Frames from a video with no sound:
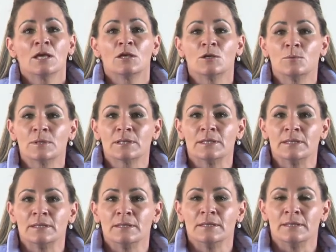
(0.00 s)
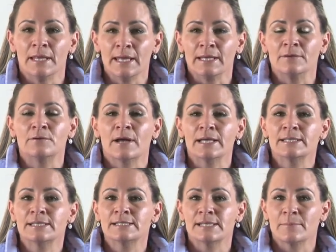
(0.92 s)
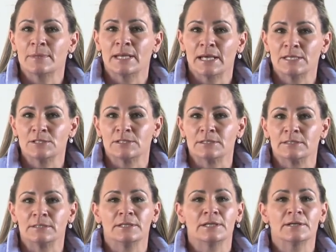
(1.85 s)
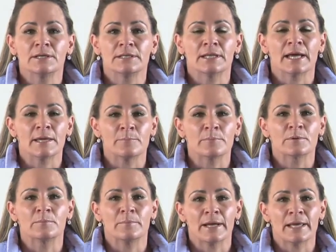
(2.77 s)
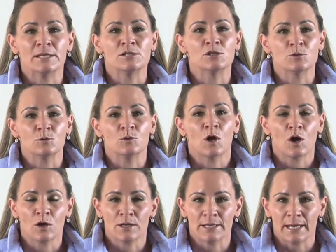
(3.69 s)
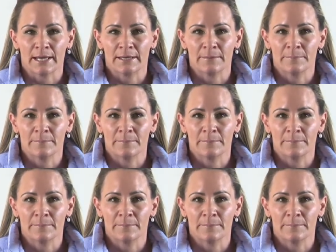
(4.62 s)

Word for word: You will then write examination during the April-May school holiday.